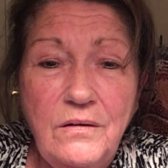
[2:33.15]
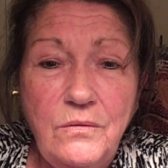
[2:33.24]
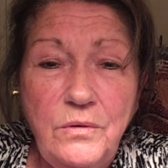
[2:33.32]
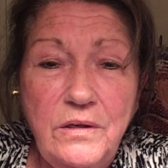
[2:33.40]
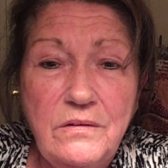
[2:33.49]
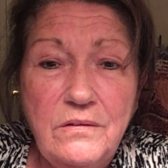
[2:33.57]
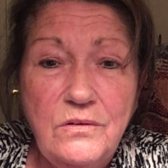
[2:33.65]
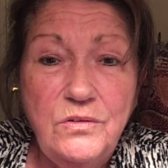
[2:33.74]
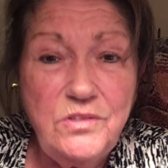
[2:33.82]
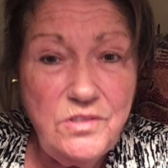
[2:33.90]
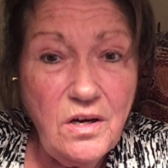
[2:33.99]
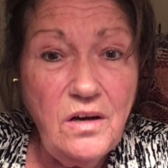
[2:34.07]
with
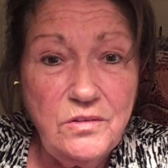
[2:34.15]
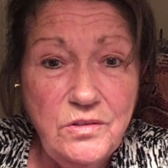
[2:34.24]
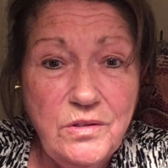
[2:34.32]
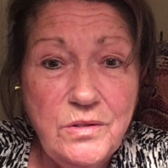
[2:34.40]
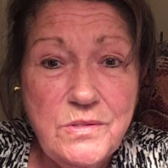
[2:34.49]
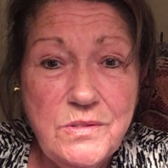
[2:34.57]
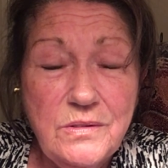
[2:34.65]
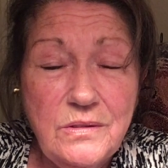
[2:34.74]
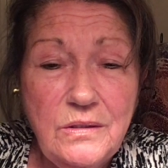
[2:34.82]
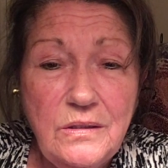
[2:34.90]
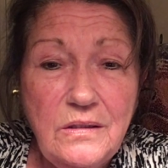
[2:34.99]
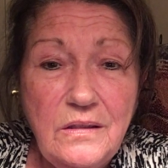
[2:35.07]
good doctors,
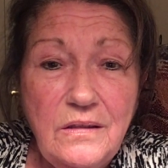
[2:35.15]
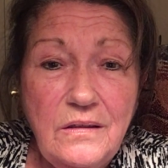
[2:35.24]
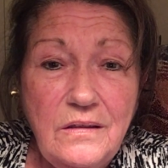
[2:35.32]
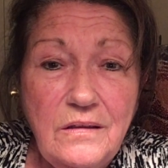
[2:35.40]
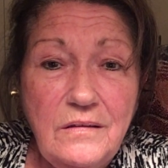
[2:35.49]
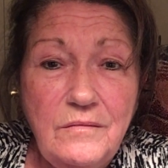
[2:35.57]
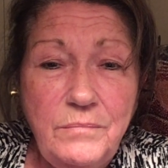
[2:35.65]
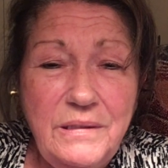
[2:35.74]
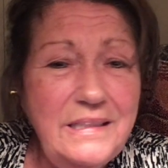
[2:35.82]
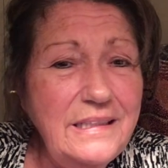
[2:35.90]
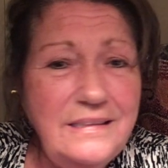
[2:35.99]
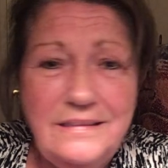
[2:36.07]
but
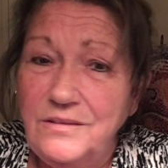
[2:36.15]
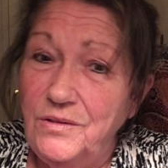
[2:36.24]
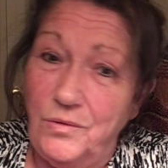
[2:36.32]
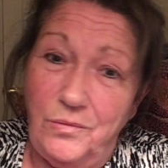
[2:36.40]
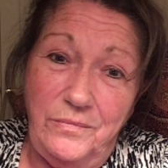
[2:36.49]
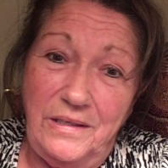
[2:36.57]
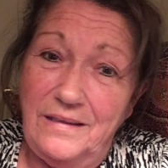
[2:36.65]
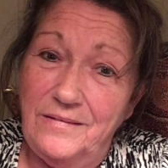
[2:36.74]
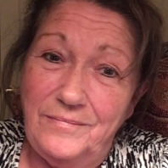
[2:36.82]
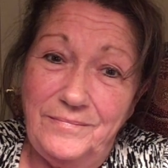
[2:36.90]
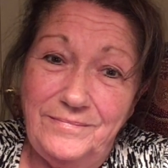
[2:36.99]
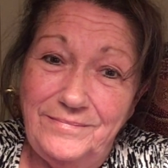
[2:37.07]
they didn't know me.
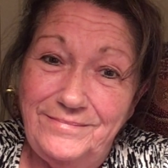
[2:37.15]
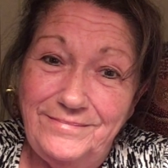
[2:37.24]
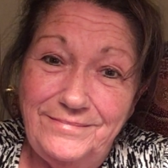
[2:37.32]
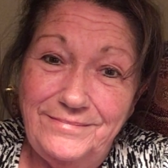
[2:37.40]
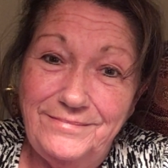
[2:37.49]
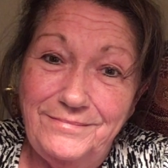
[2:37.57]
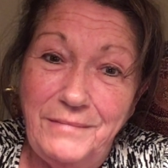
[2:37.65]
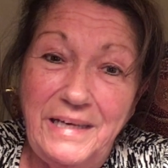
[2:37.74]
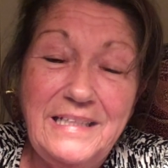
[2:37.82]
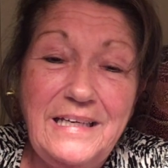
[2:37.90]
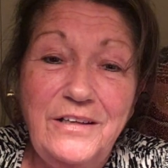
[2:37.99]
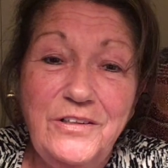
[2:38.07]
My
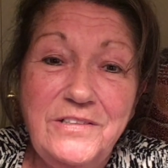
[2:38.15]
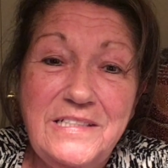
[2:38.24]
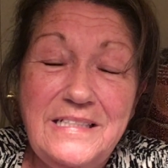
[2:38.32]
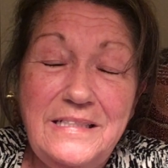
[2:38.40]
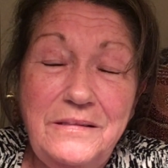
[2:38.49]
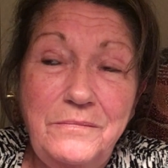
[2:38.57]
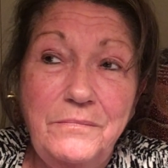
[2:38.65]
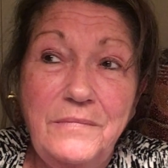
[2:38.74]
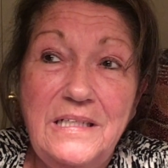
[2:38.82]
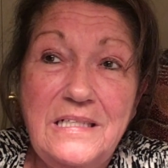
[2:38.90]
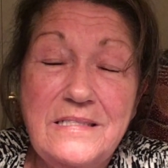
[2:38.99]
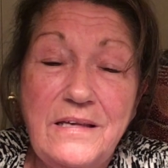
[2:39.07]
care team
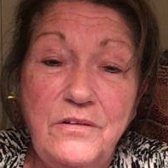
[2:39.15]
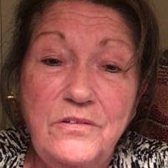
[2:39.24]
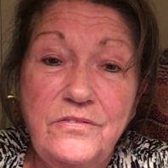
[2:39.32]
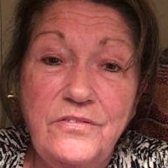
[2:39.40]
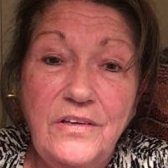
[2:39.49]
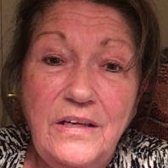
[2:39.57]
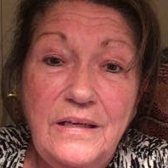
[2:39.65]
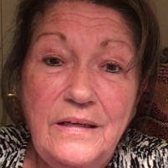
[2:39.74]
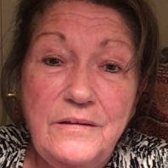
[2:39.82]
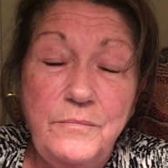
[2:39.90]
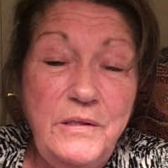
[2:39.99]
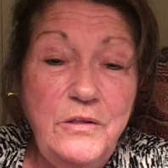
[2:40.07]
is out of
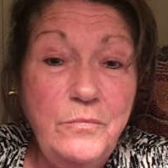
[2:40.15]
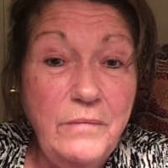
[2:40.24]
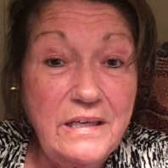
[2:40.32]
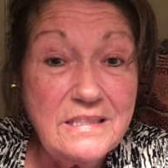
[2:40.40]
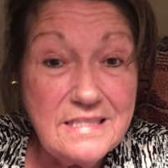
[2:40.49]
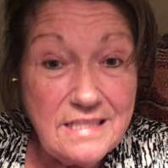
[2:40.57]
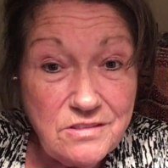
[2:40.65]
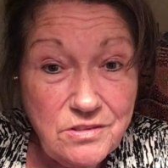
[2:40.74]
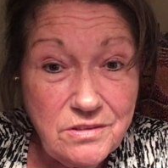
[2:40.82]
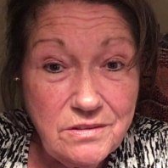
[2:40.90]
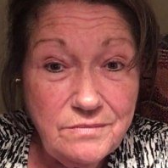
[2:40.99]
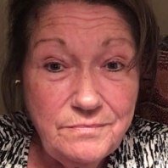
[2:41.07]
the Peter Monk
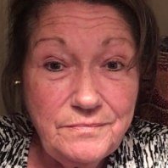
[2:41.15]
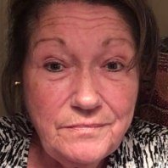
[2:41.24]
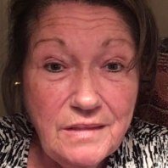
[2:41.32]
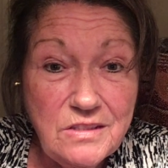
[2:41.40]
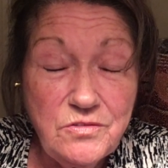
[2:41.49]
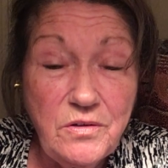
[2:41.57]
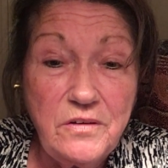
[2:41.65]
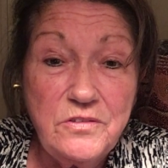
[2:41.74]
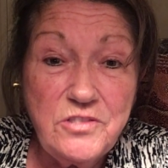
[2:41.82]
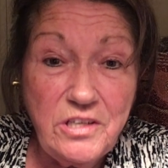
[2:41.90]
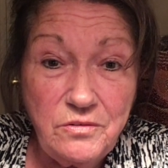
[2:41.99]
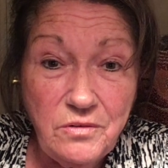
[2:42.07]
Center at Toronto
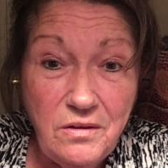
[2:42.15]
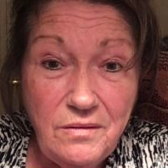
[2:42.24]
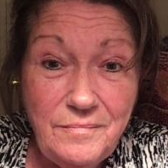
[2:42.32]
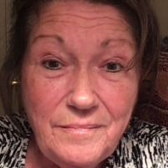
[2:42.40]
General.